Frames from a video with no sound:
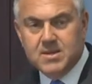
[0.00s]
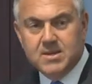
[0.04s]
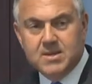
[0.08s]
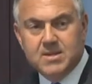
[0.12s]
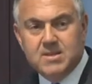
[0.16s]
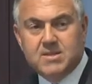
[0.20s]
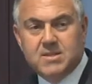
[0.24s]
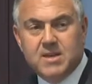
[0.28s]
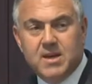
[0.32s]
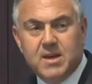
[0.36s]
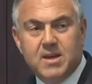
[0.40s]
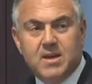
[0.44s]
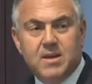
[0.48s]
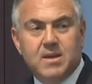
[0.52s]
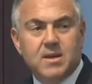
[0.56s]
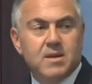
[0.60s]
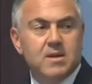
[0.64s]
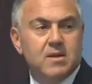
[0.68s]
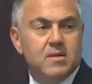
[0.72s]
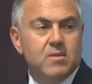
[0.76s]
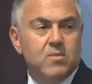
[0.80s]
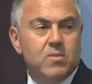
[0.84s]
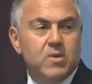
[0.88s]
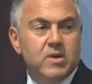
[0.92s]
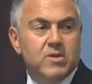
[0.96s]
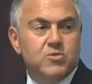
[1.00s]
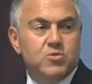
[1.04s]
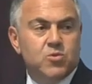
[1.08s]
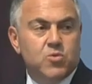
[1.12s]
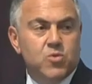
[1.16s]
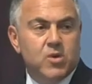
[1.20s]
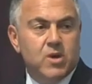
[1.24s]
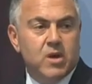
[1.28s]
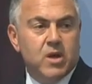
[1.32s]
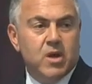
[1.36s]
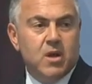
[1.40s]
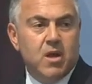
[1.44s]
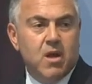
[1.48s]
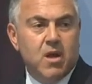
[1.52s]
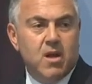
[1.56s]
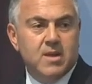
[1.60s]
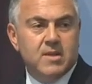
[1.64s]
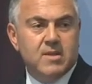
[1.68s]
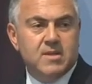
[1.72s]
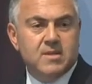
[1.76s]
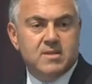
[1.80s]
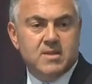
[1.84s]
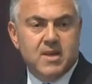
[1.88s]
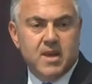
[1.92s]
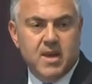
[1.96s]
He said, We're drawing a line
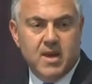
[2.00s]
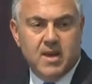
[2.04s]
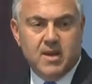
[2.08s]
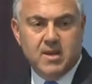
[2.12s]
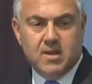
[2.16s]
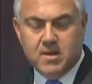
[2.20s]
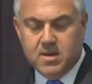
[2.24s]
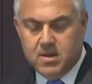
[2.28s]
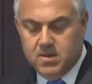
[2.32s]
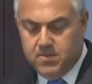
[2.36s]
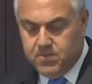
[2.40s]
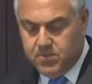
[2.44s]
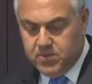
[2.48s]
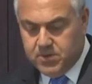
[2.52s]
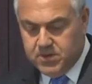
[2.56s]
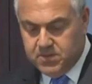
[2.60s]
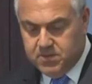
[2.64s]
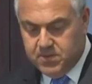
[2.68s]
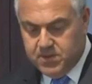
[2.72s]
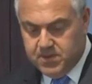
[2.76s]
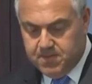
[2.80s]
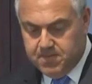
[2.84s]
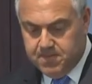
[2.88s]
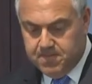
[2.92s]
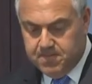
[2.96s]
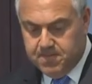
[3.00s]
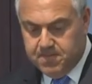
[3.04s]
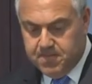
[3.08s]
in the sand at Brisbane.